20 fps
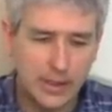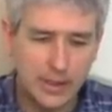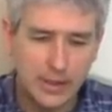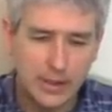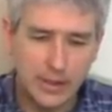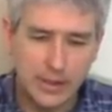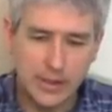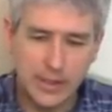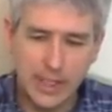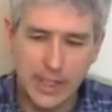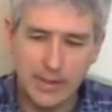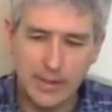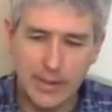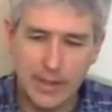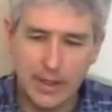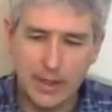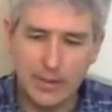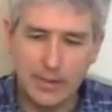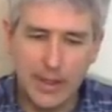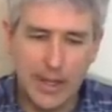the same
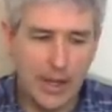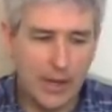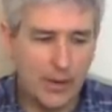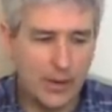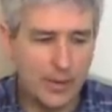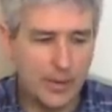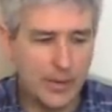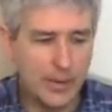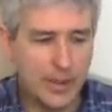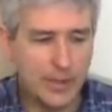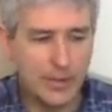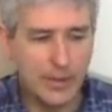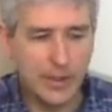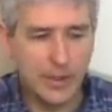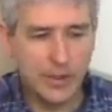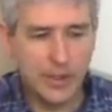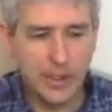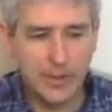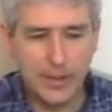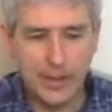amount of power pretty much
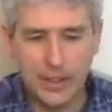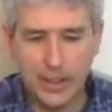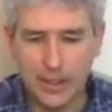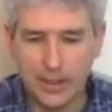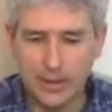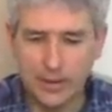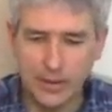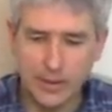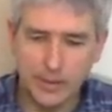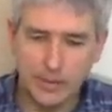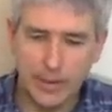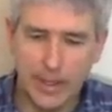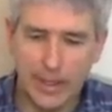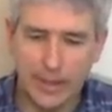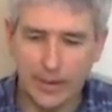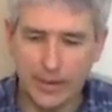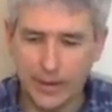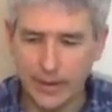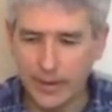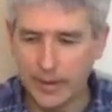coming out of this
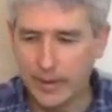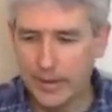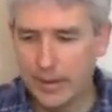battery,